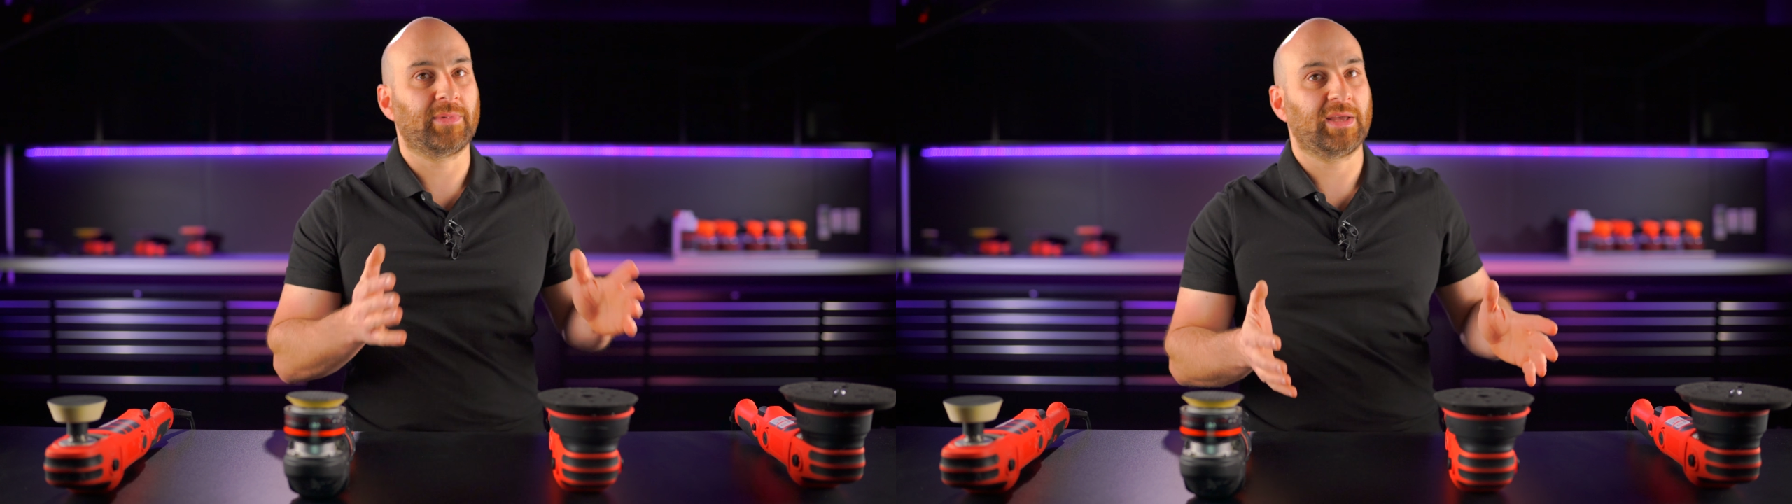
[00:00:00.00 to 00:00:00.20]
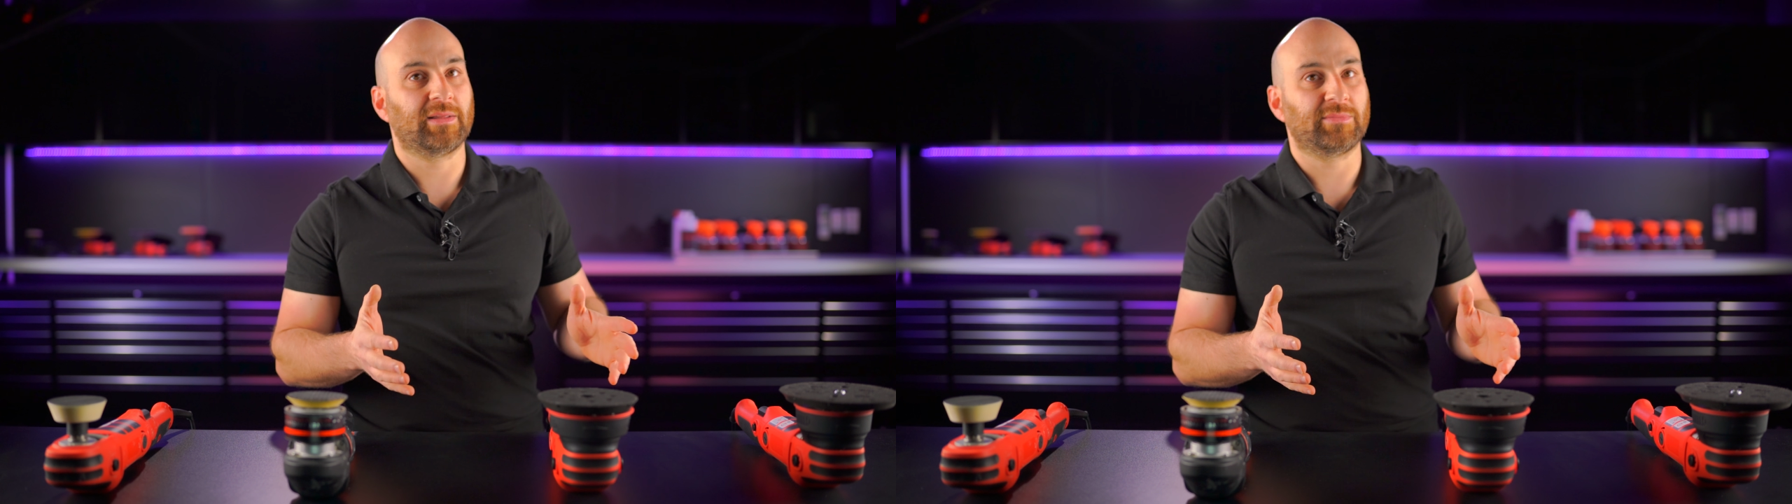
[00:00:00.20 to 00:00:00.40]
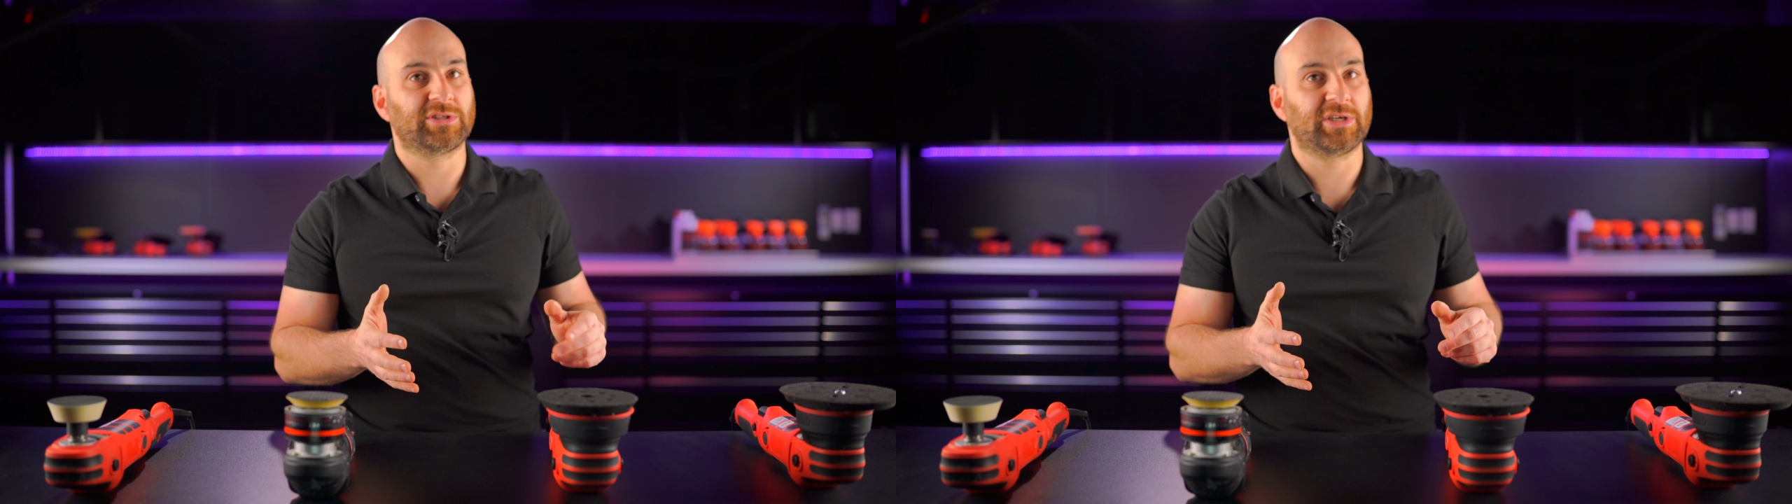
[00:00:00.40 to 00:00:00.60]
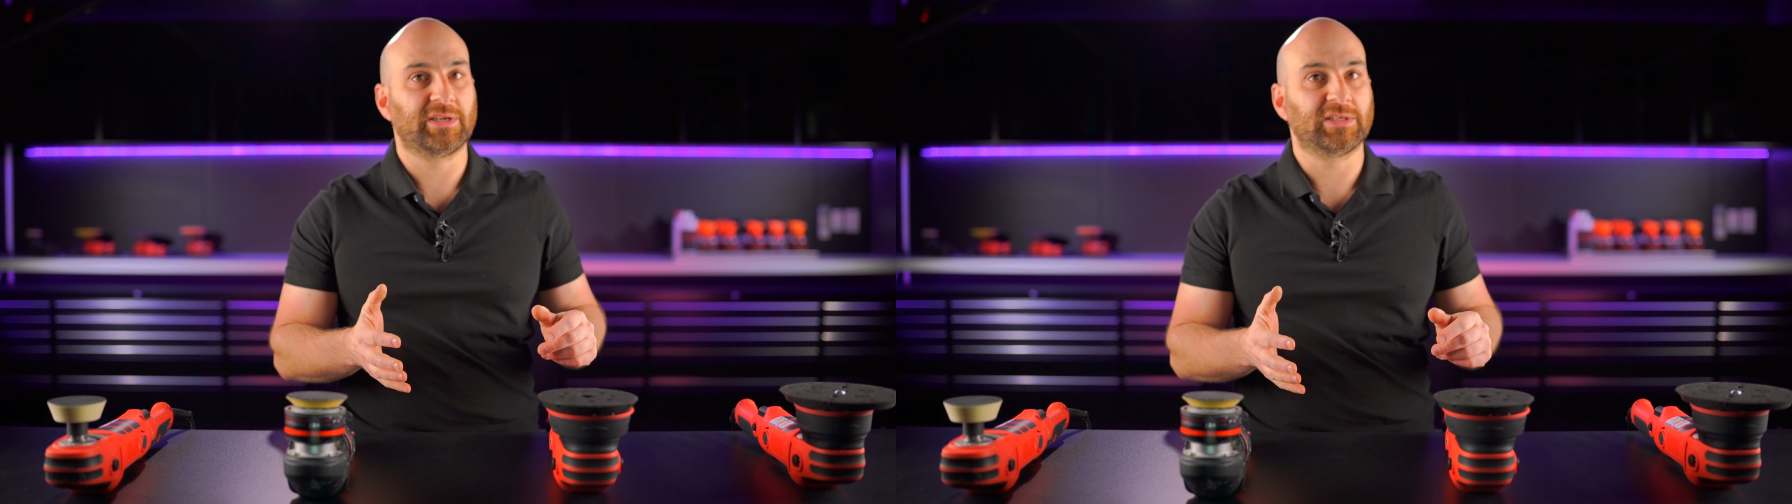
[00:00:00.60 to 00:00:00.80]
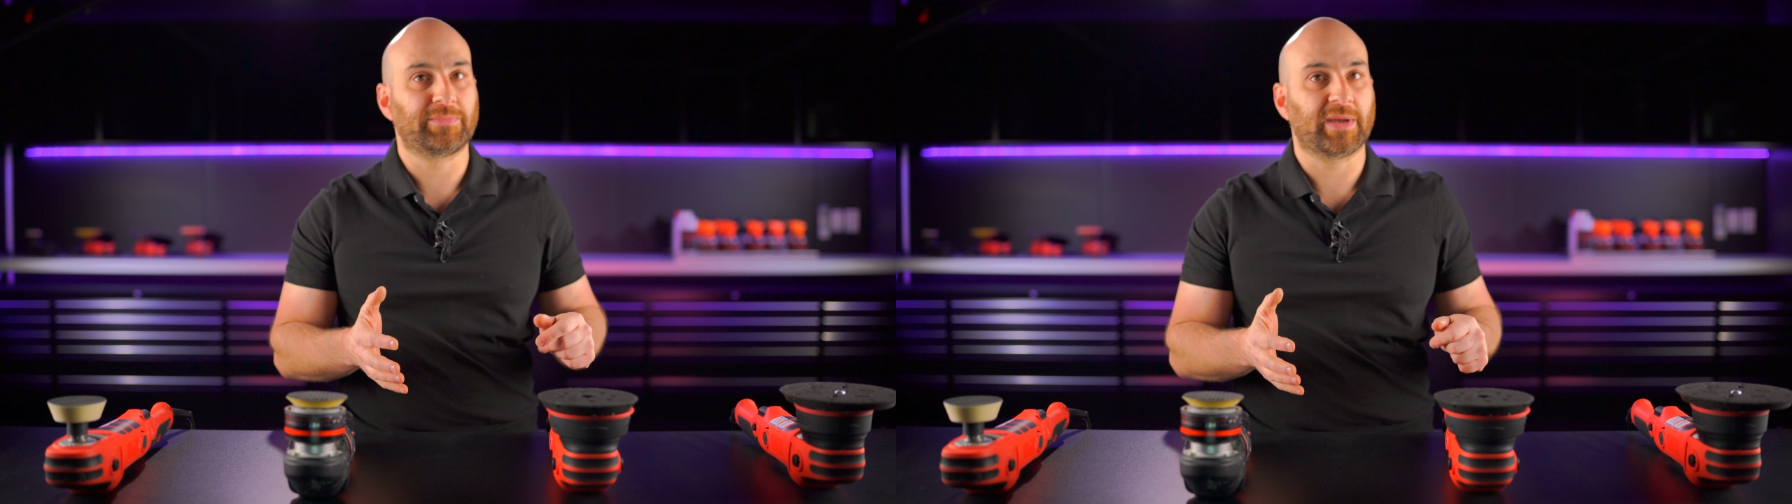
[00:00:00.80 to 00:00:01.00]
mean the
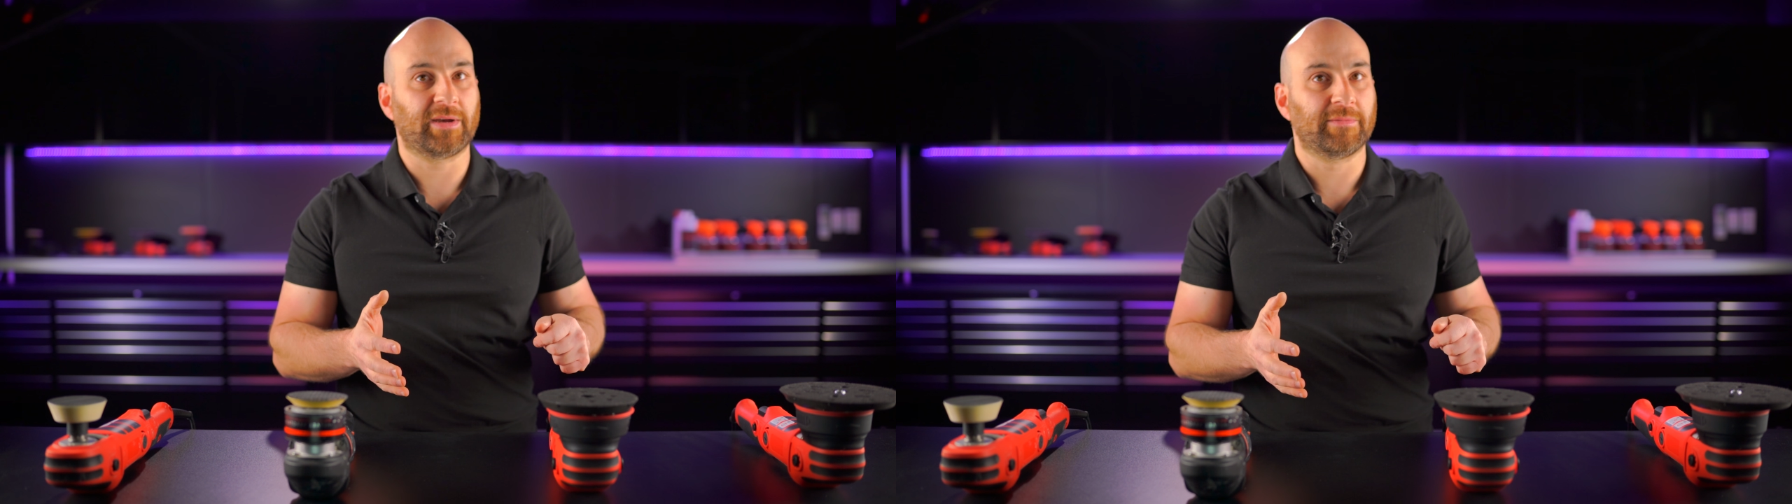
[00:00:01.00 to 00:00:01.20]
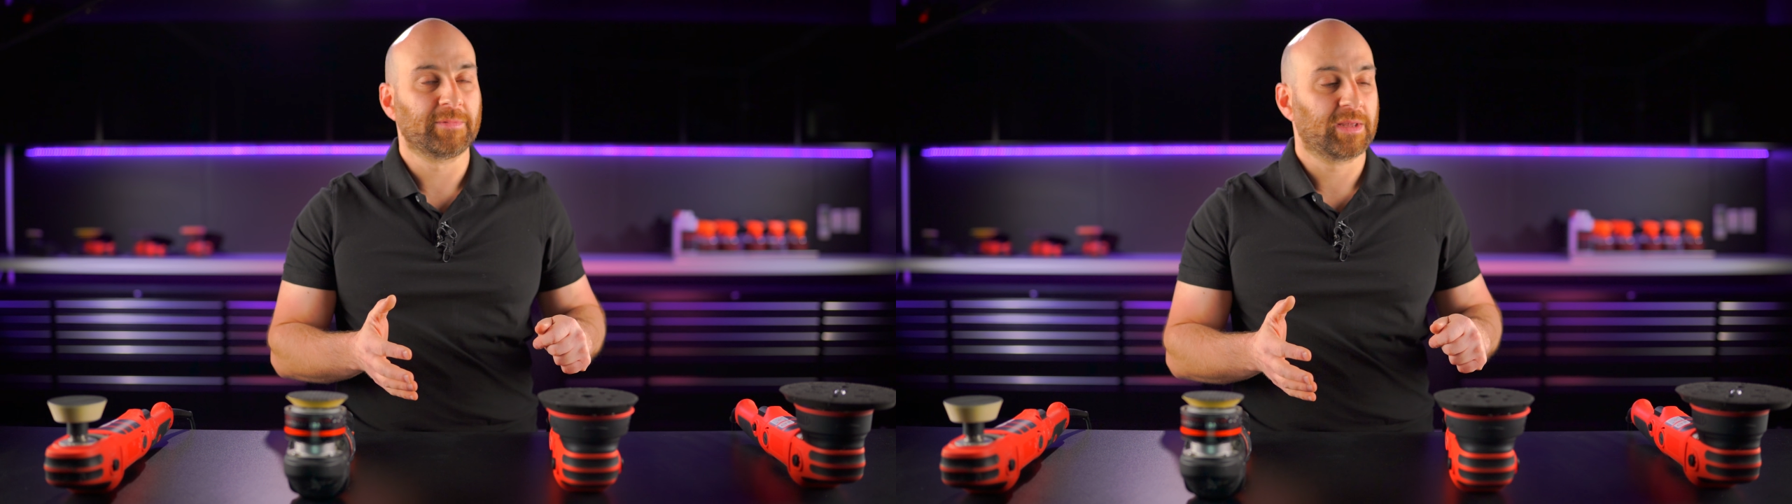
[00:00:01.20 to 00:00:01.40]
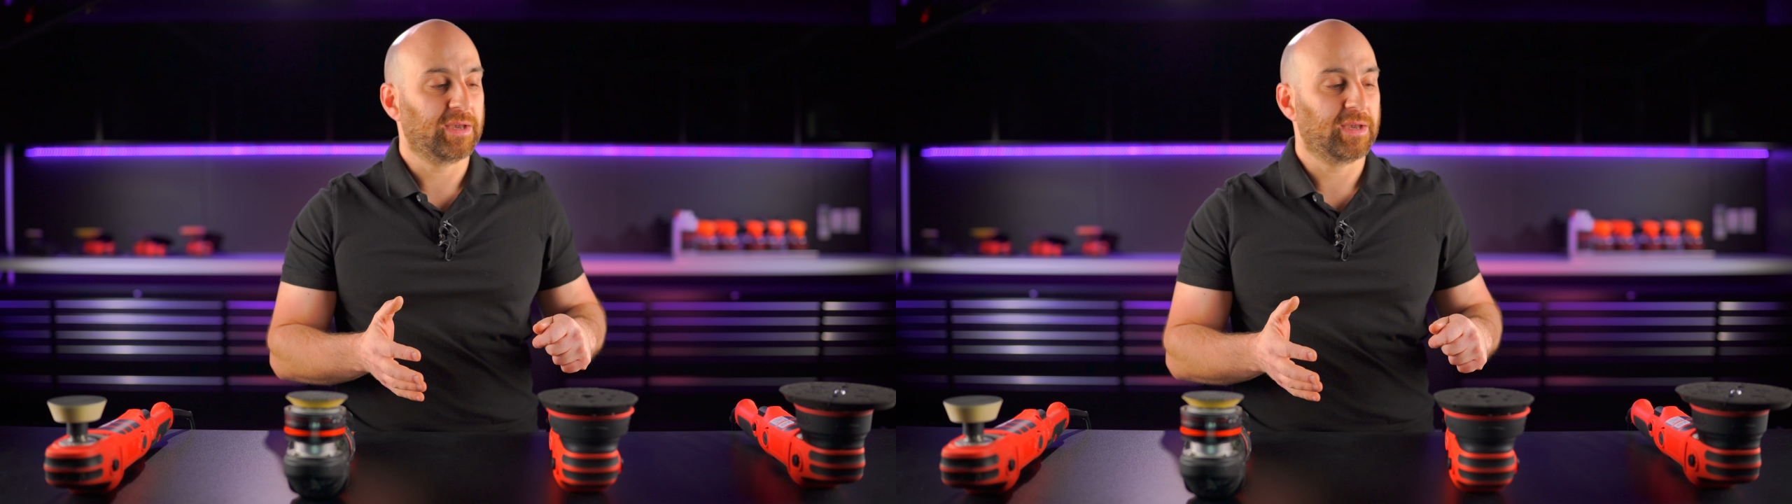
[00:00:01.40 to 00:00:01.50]
machine is better.